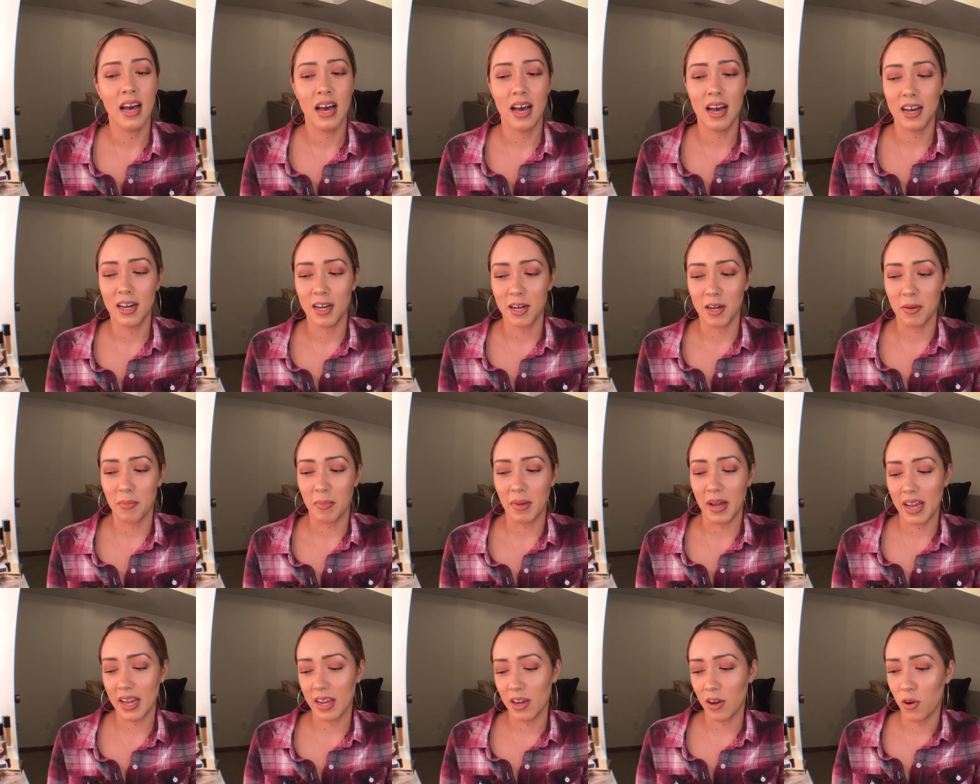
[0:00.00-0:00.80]

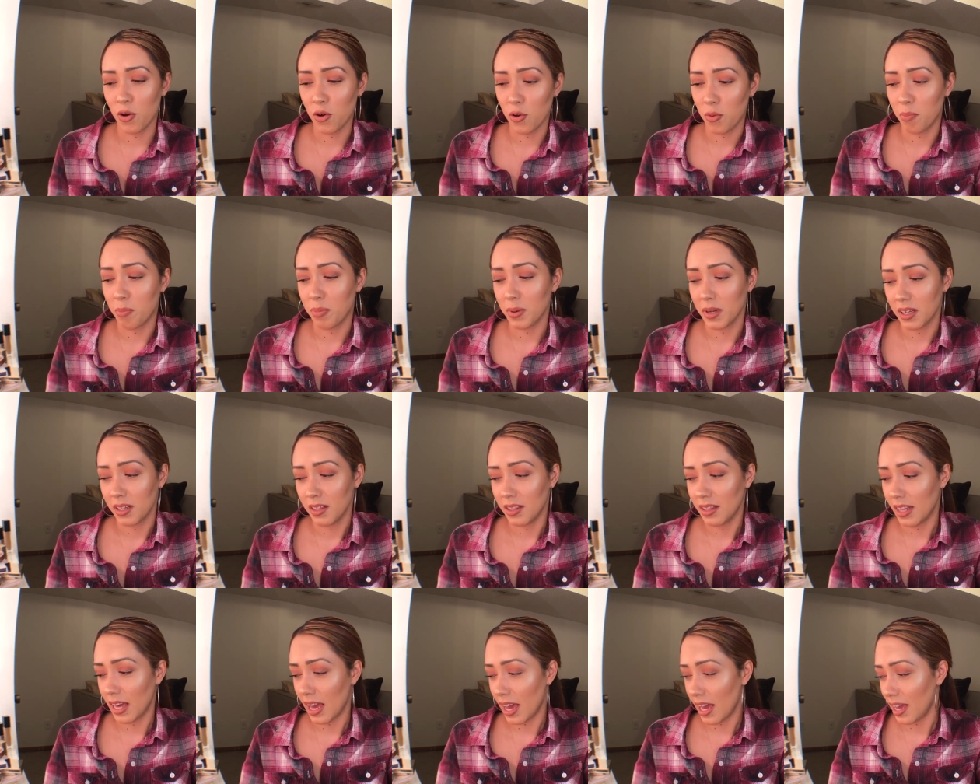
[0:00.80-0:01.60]
I hope
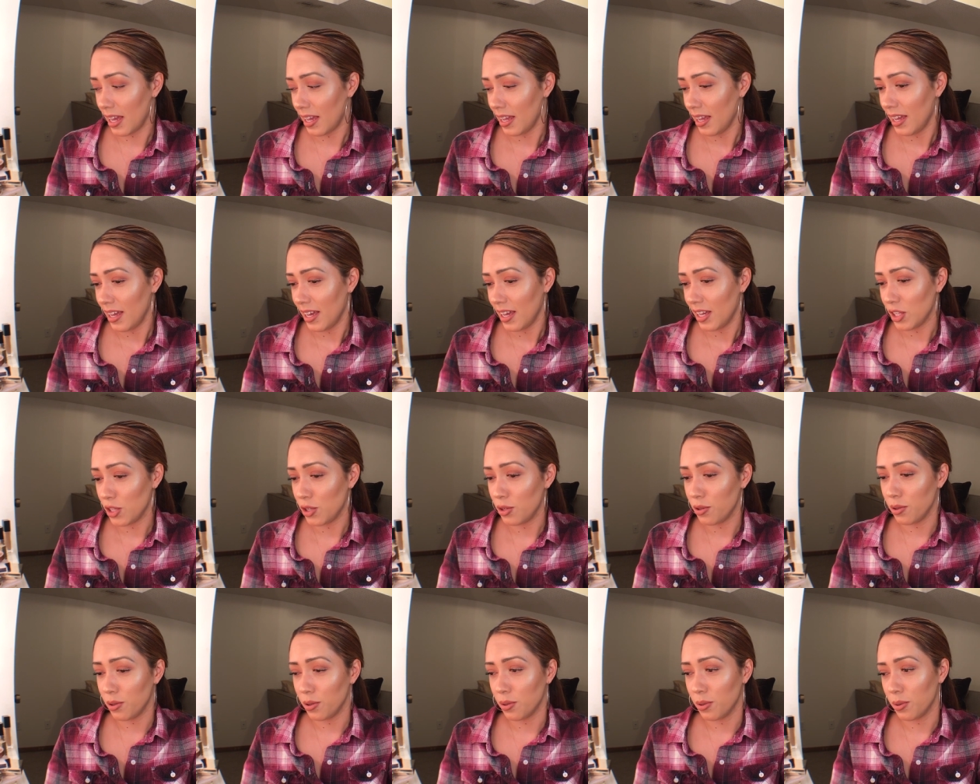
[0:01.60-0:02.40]
that
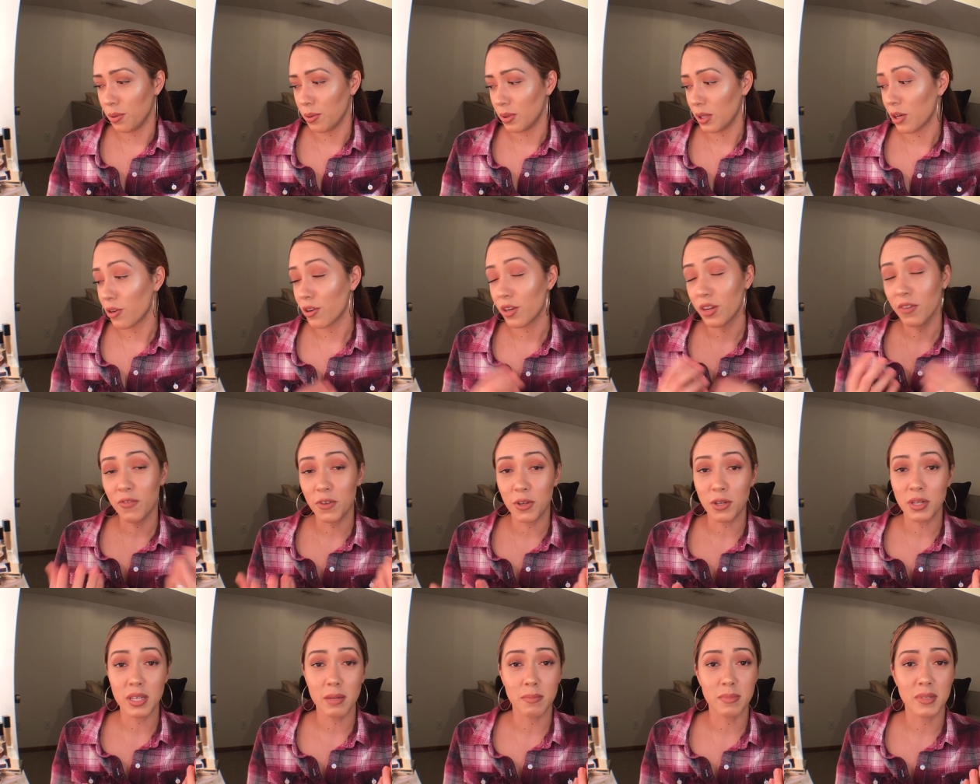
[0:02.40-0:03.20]
you learned a
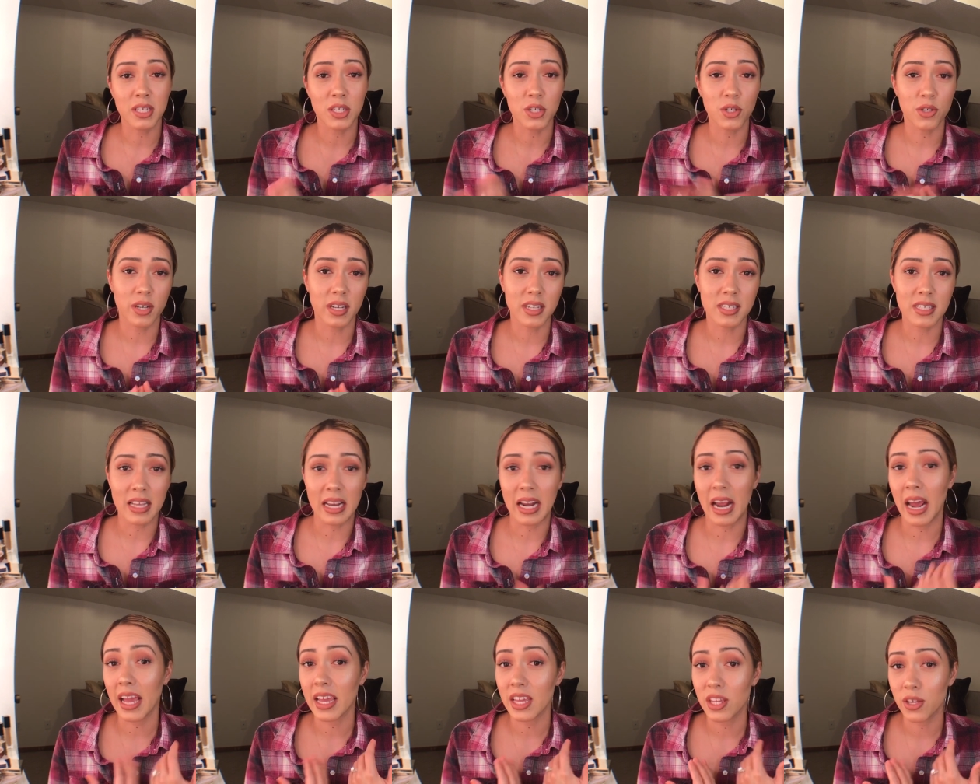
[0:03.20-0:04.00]
few tips and tricks that
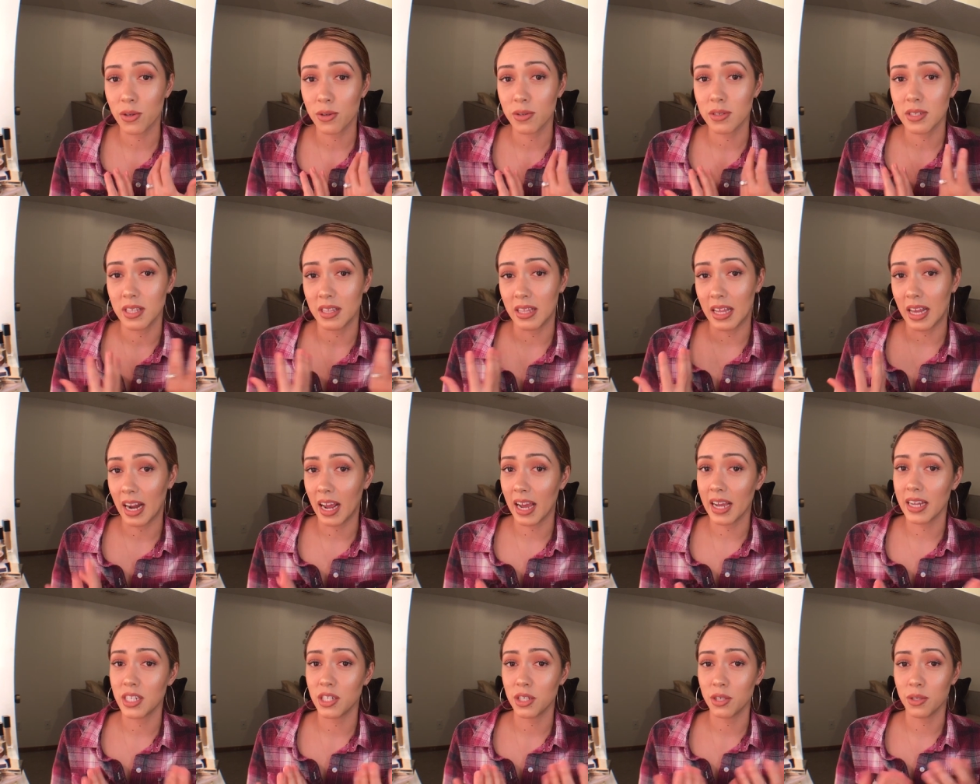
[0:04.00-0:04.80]
I use and that
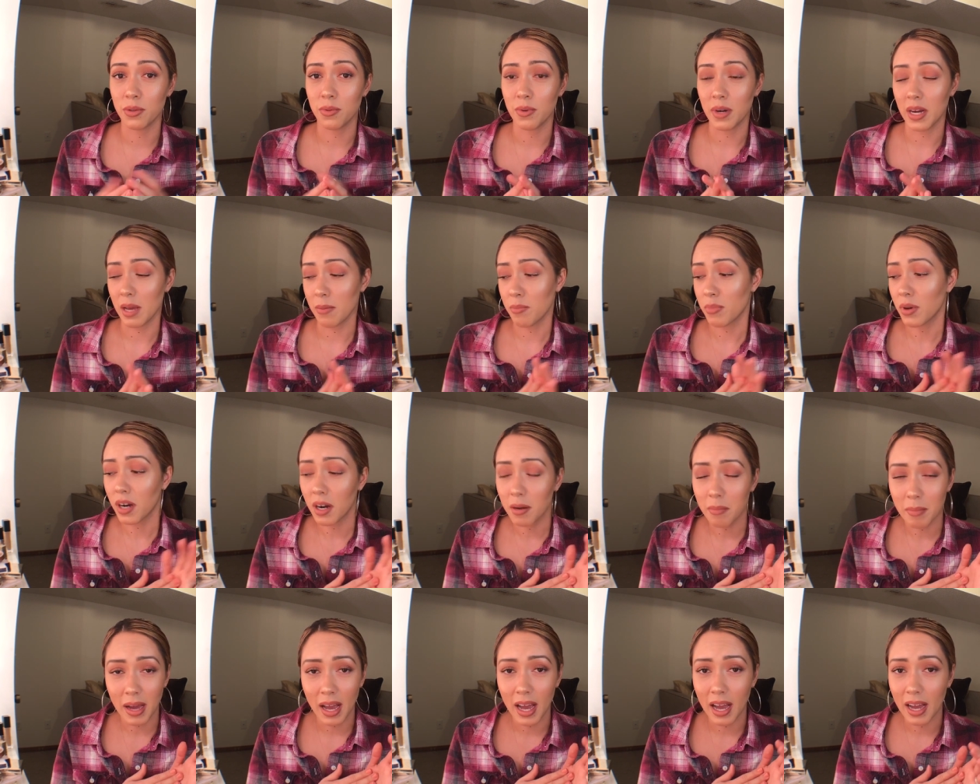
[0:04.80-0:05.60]
I do when I put
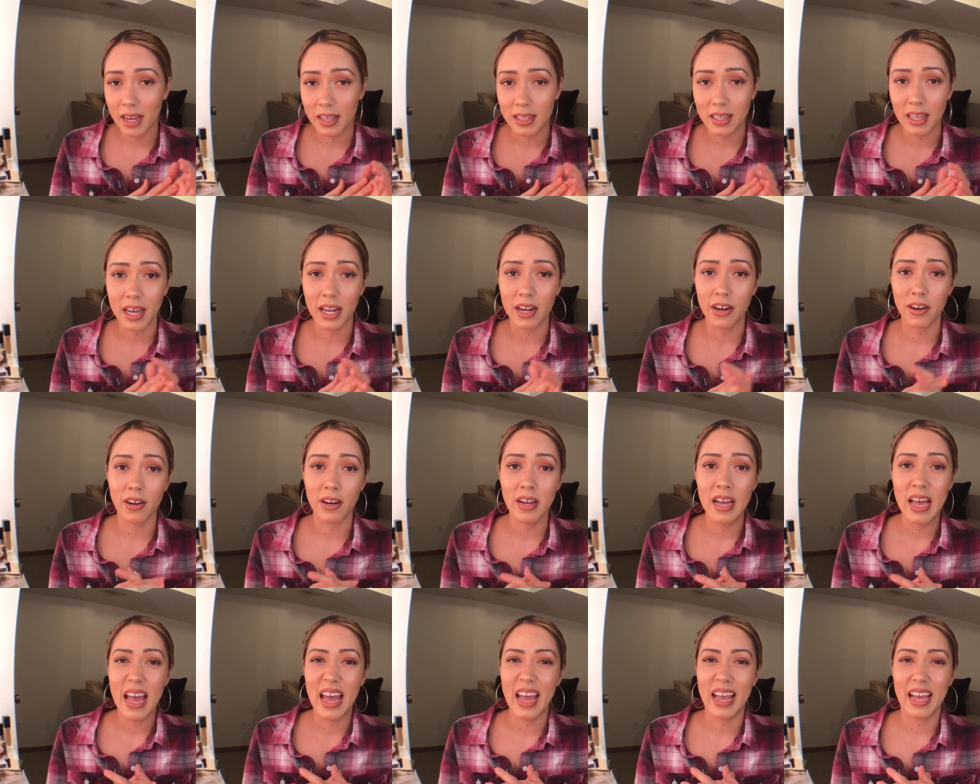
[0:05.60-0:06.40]
on my
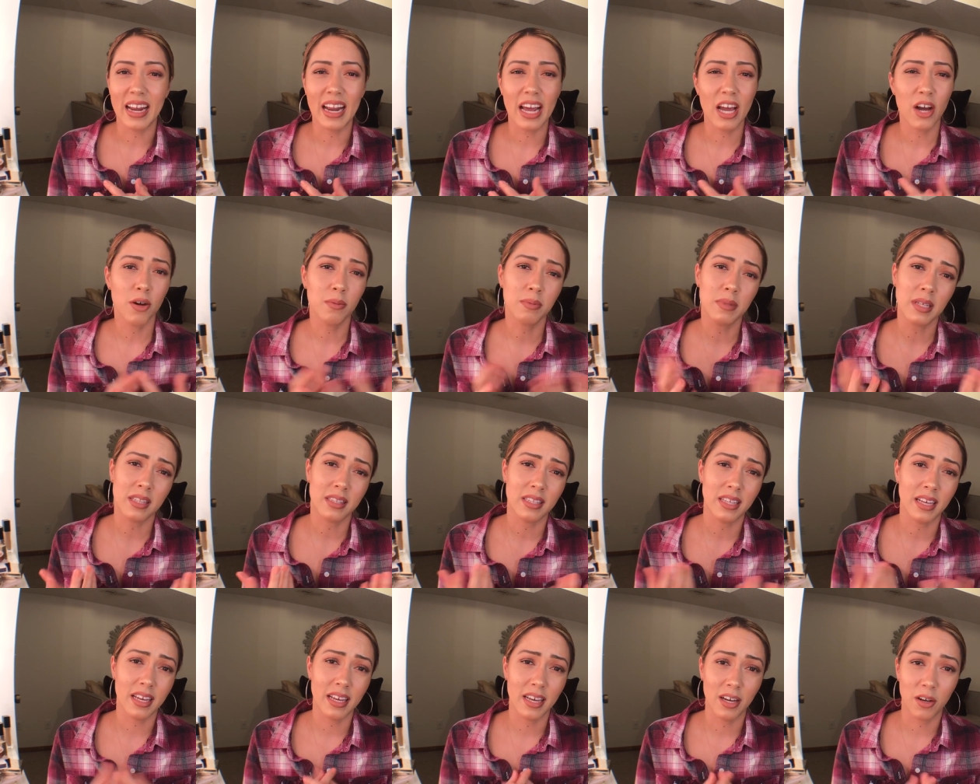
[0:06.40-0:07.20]
highlighter. And I hope that
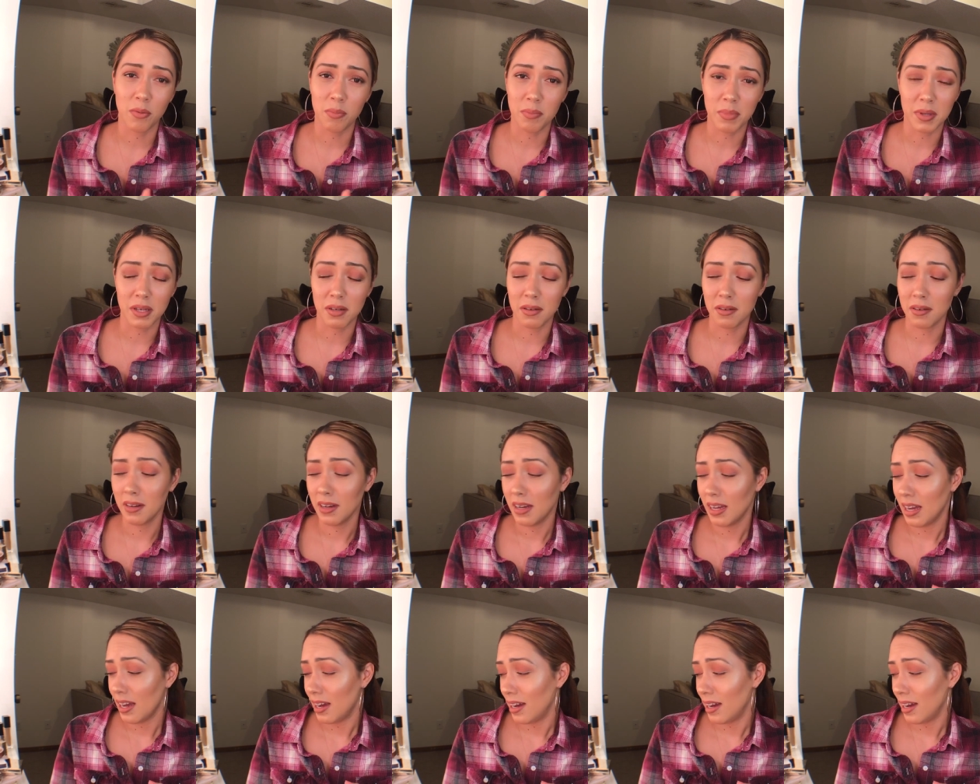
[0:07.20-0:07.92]
they help you